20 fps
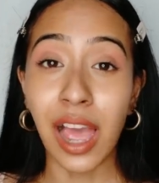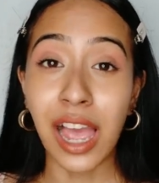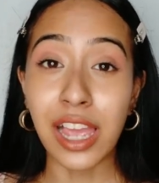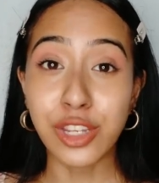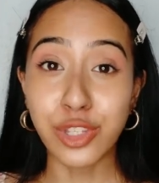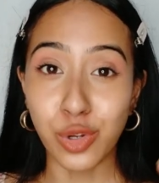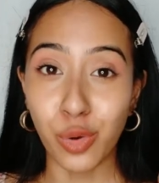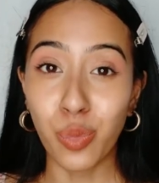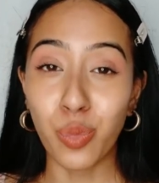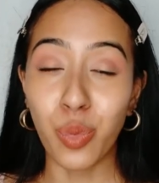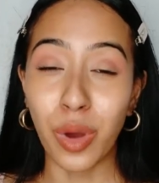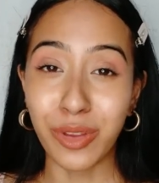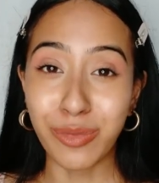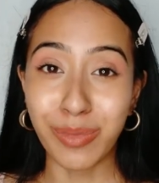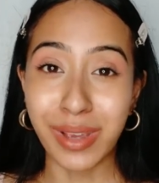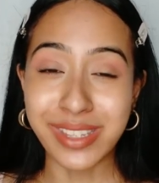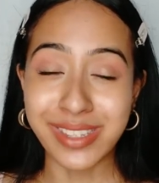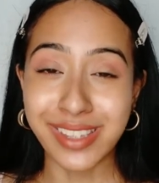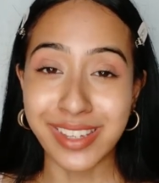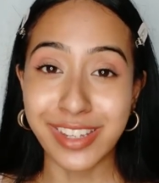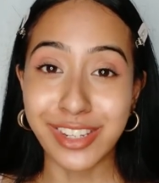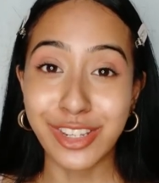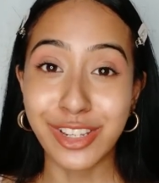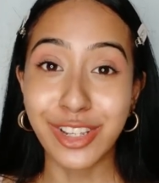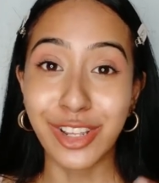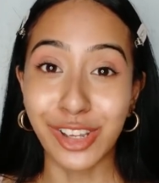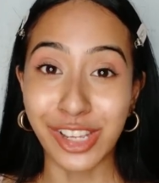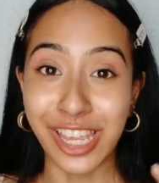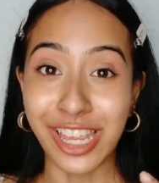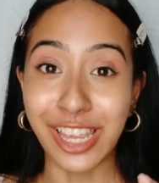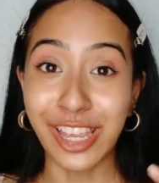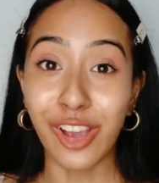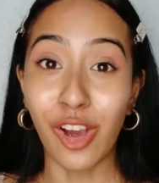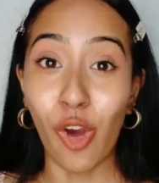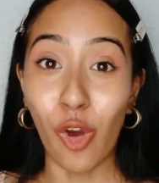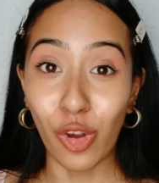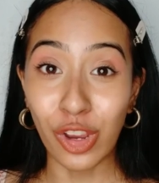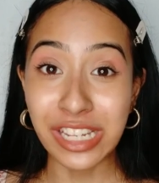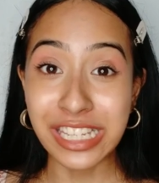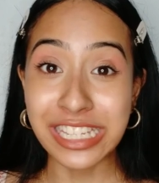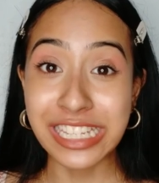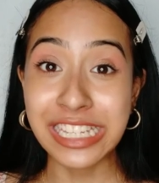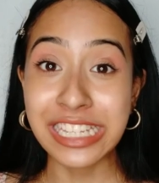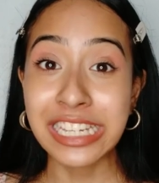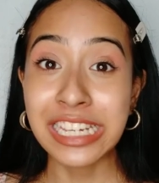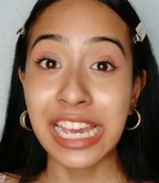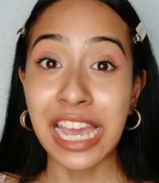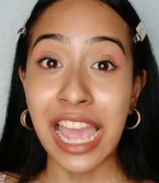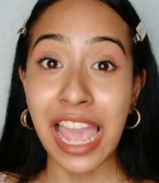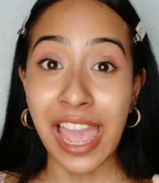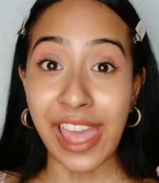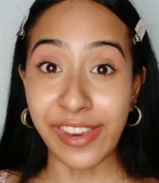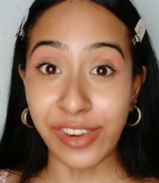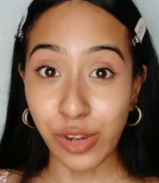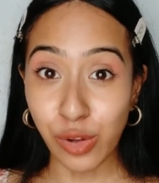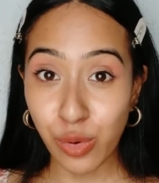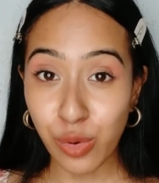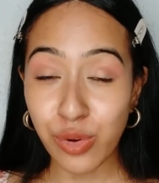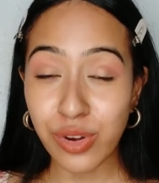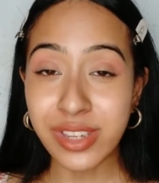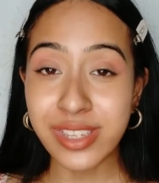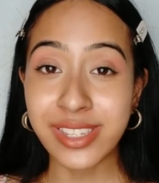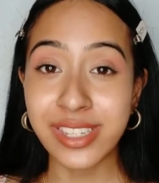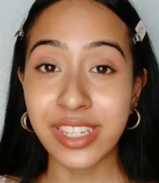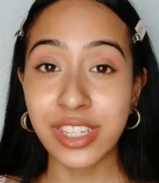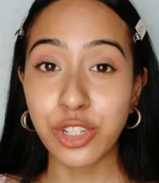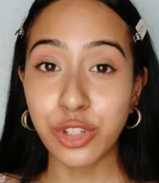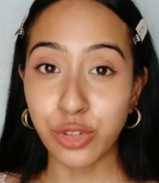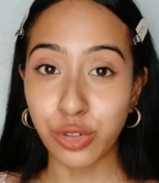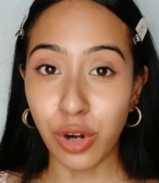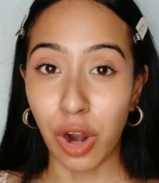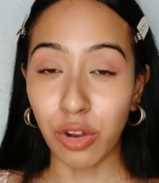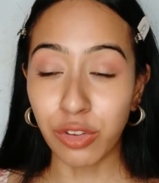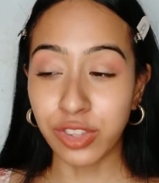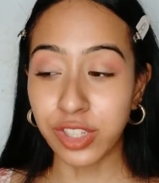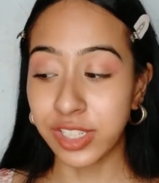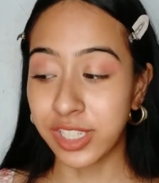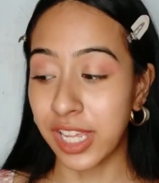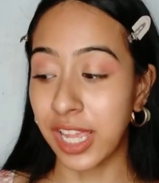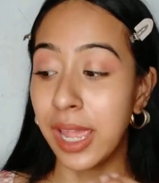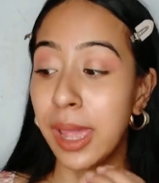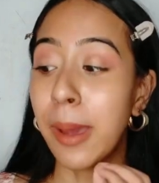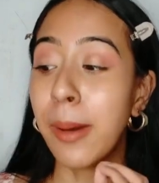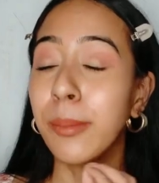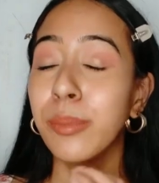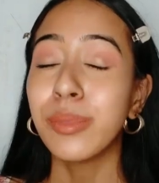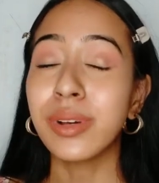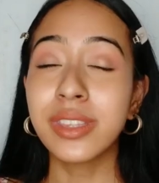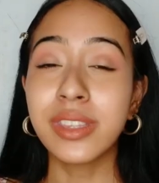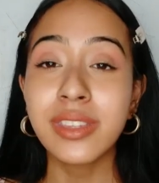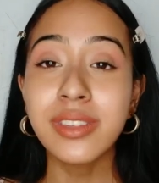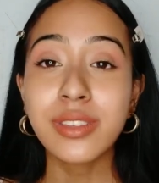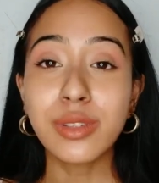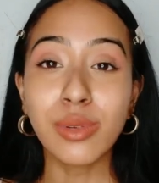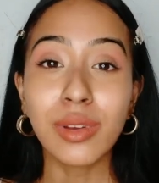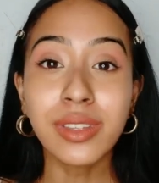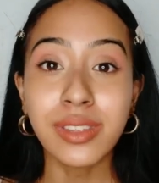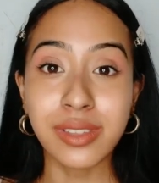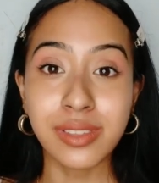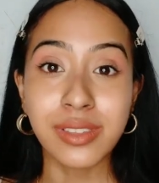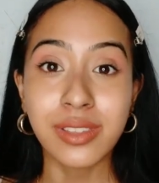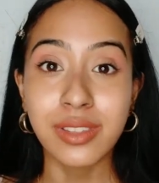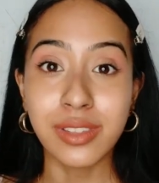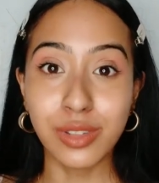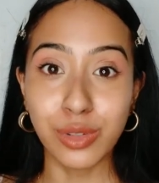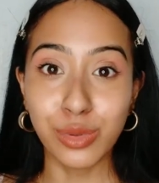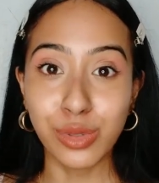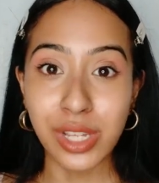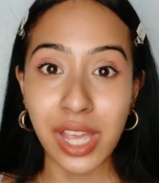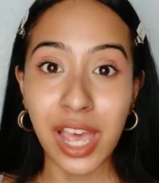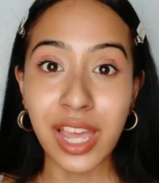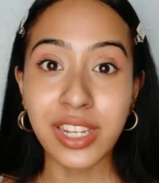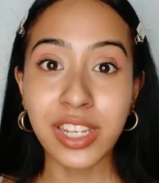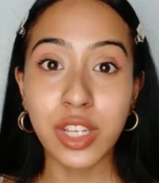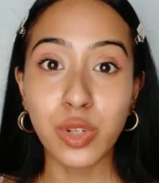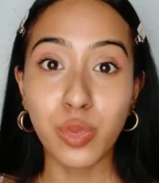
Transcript: I don't want my skin looking oily and greasy throughout the day, but this one doesn't do that.